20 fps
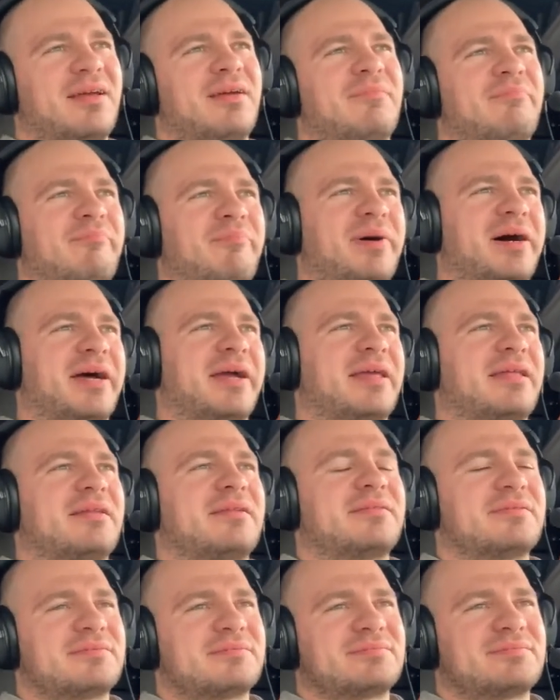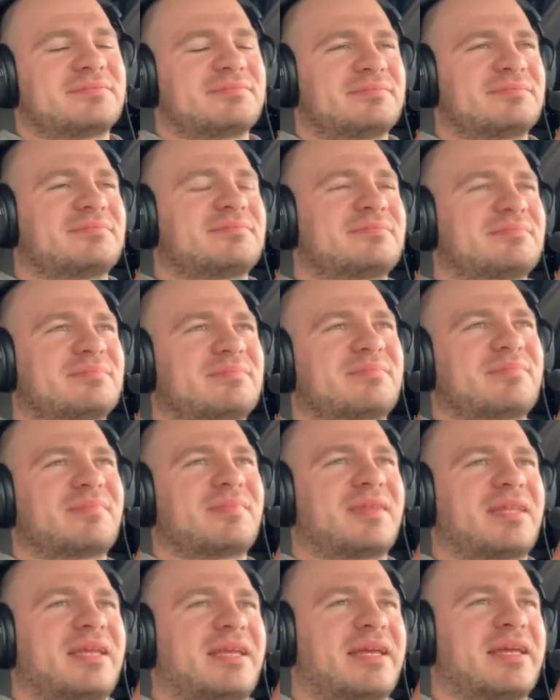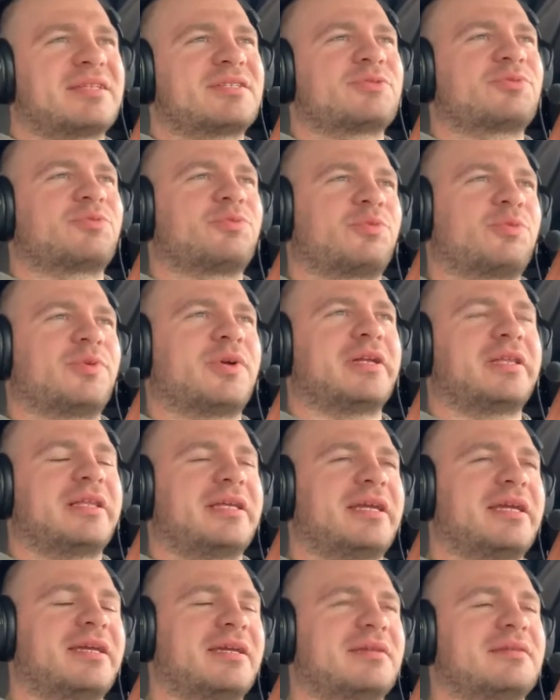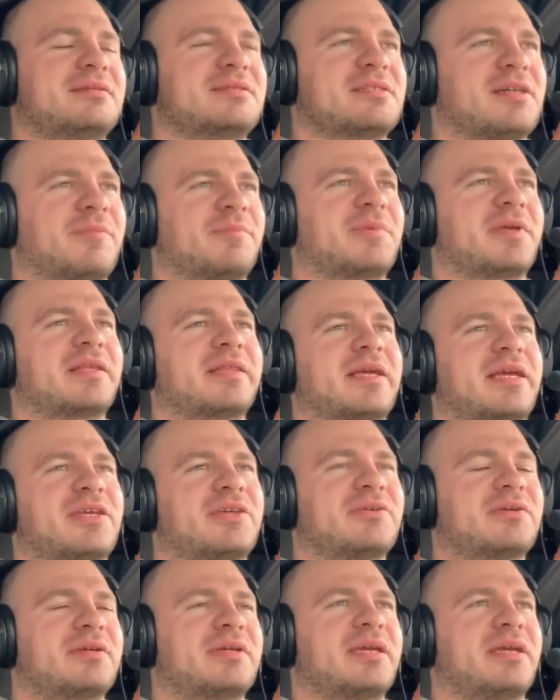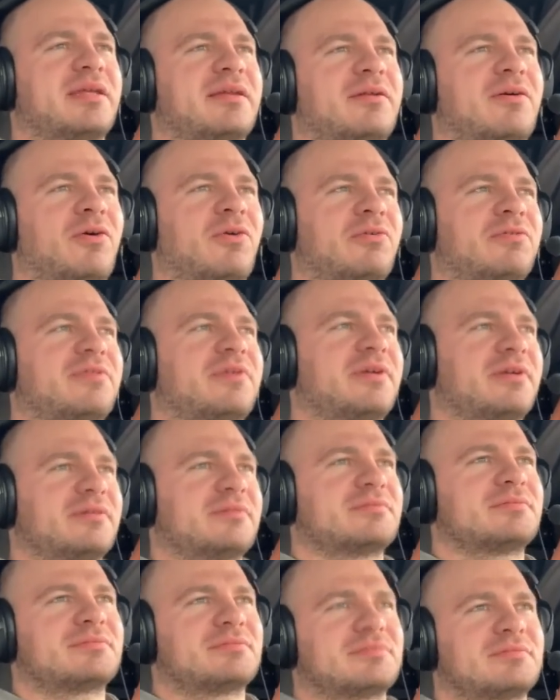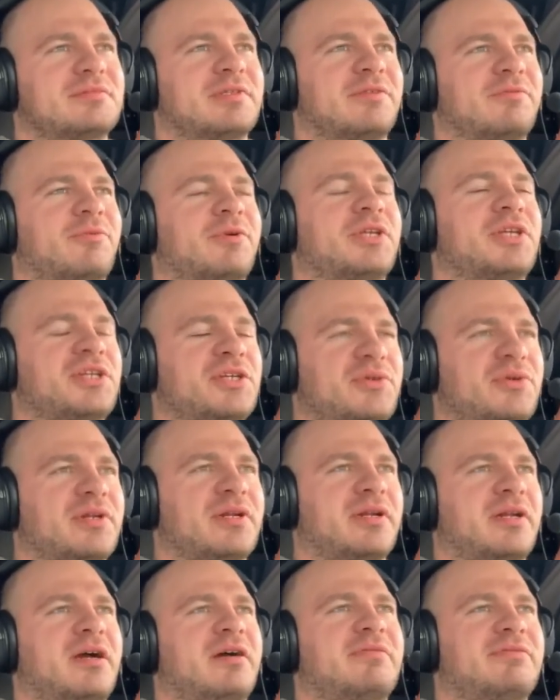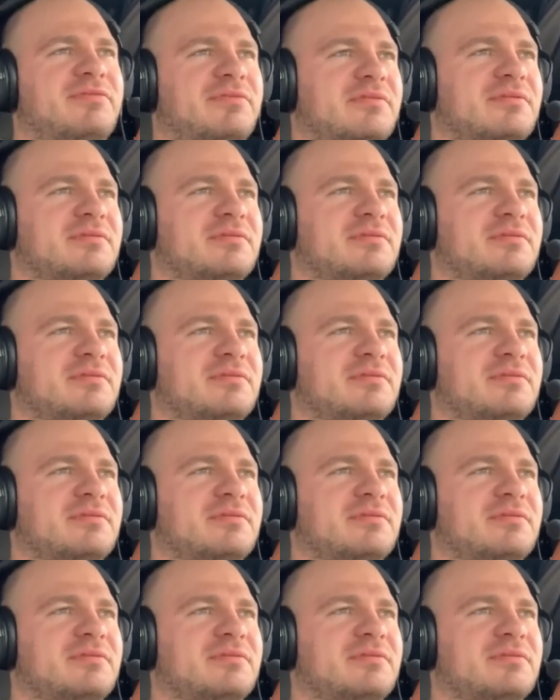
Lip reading: But it's really something that you'll get over, and when you do it enough.